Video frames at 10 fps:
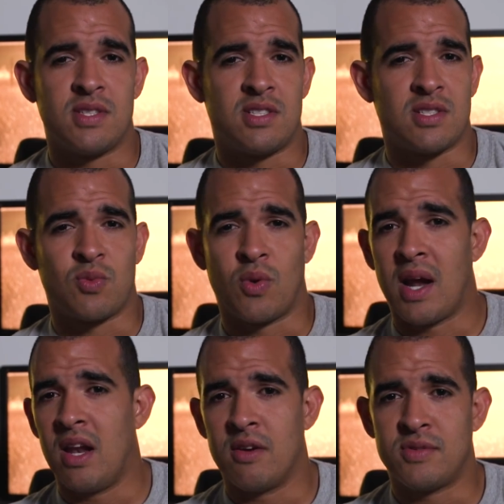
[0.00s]
It's just what
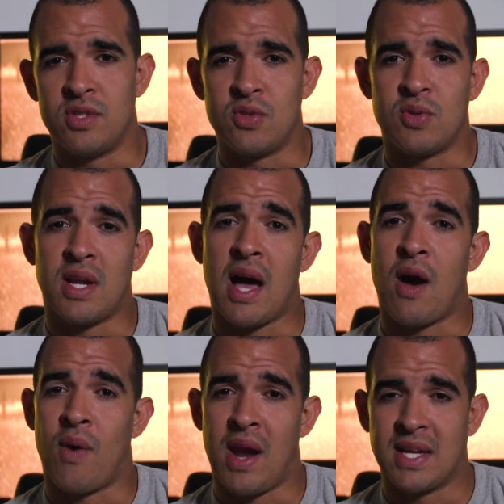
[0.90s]
I love to do and
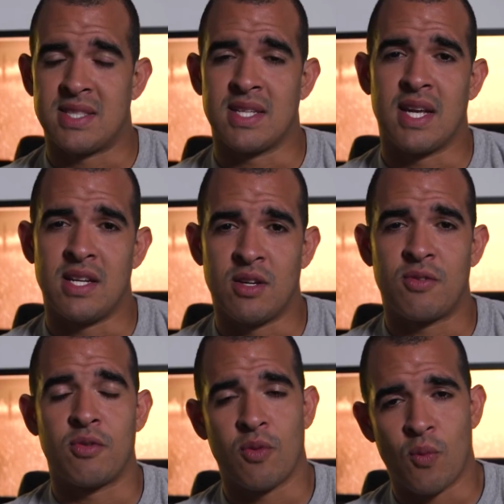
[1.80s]
how I like to get it done
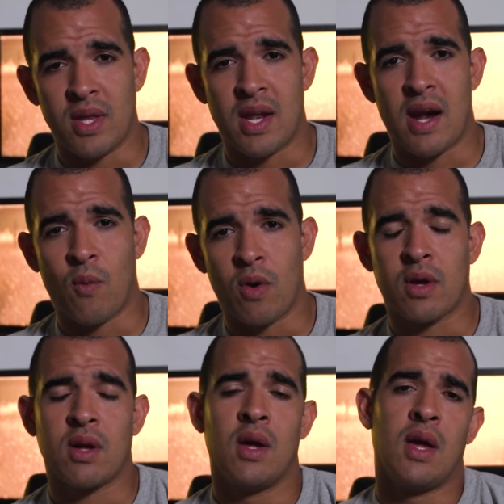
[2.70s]
for the way that I
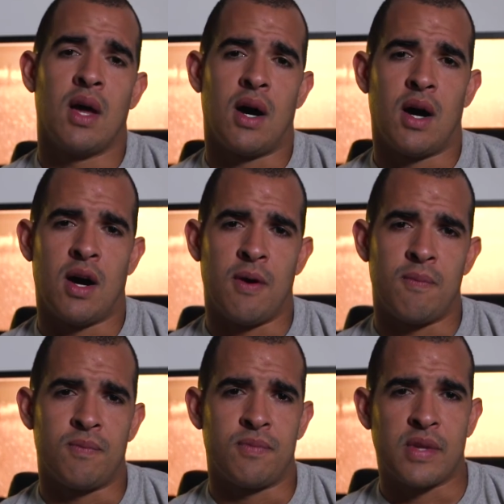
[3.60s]
work.
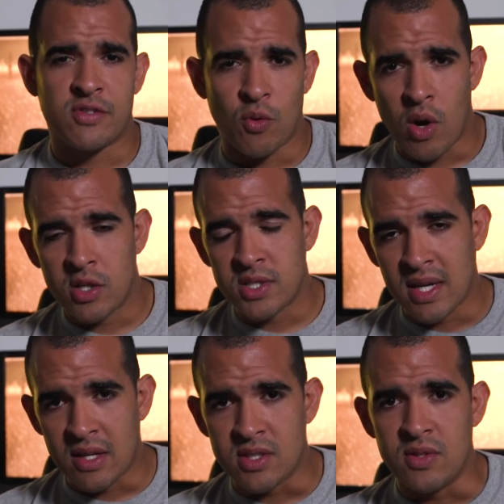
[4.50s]
Thanks for watching,
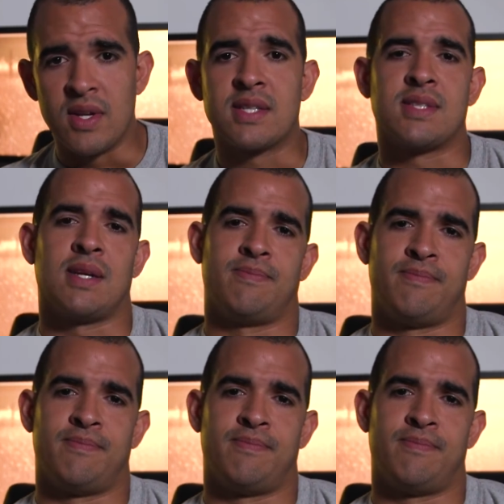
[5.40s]
and I'll see you next time.